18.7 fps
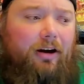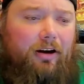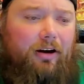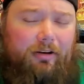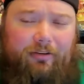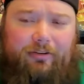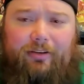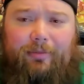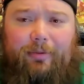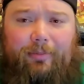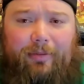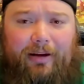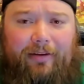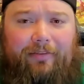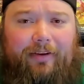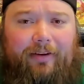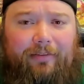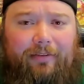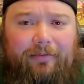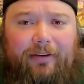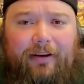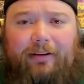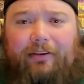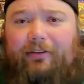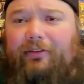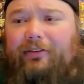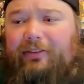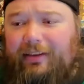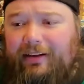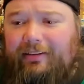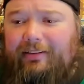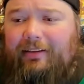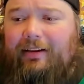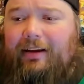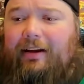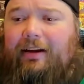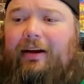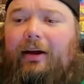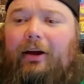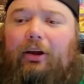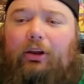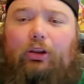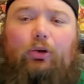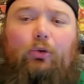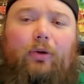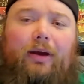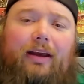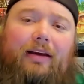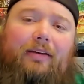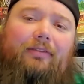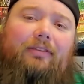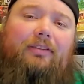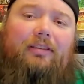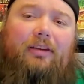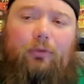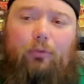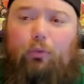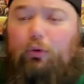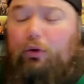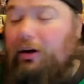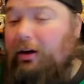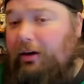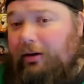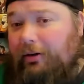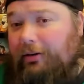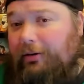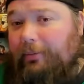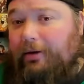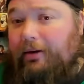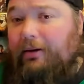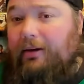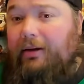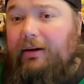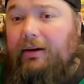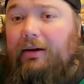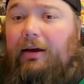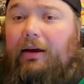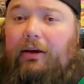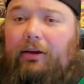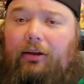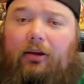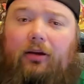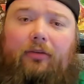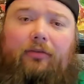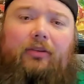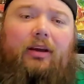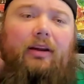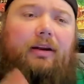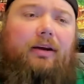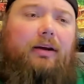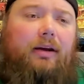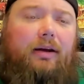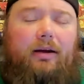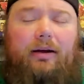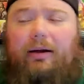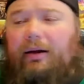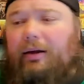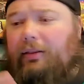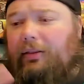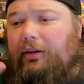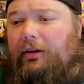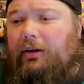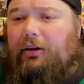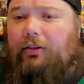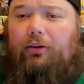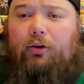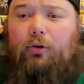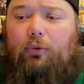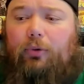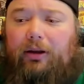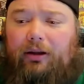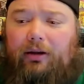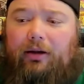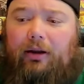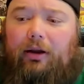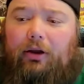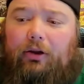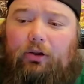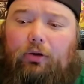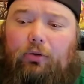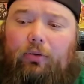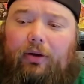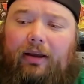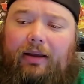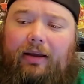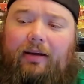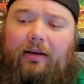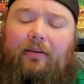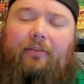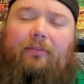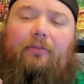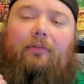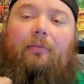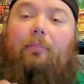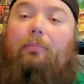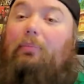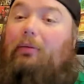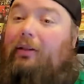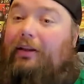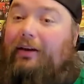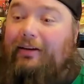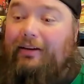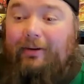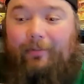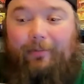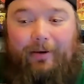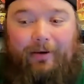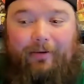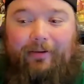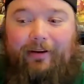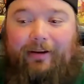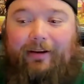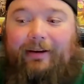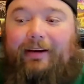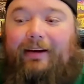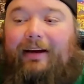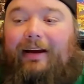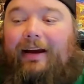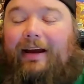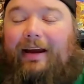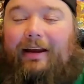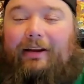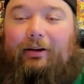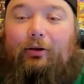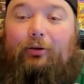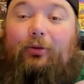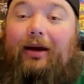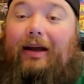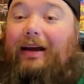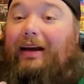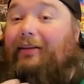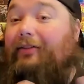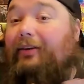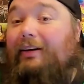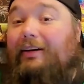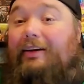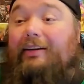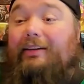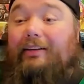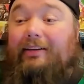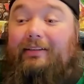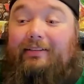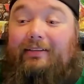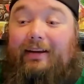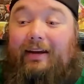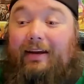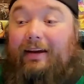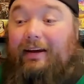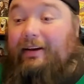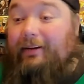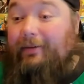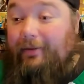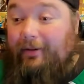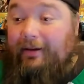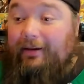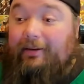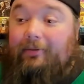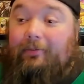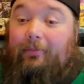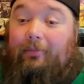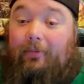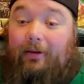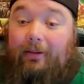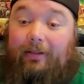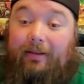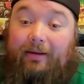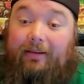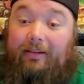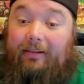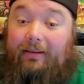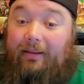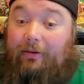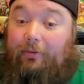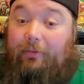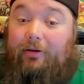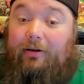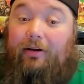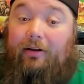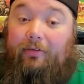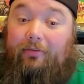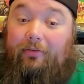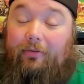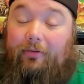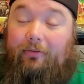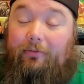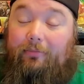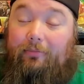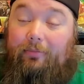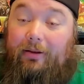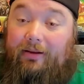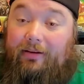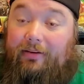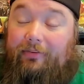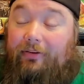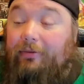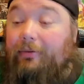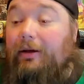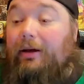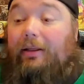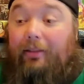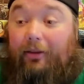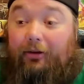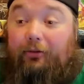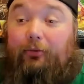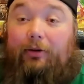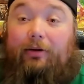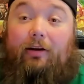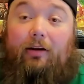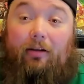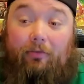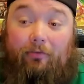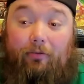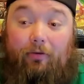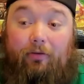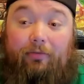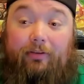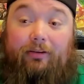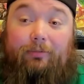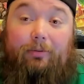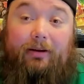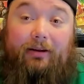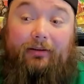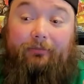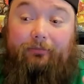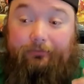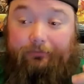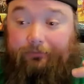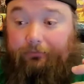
are some of my favorite fighters says a lot. You have Sun Wukong, the Monkey King. You have Yennefer, the Queen. You have Bloody Mary, and you have Achilles. And like in the other one, all 4 of them play different. This one, all 4 of these play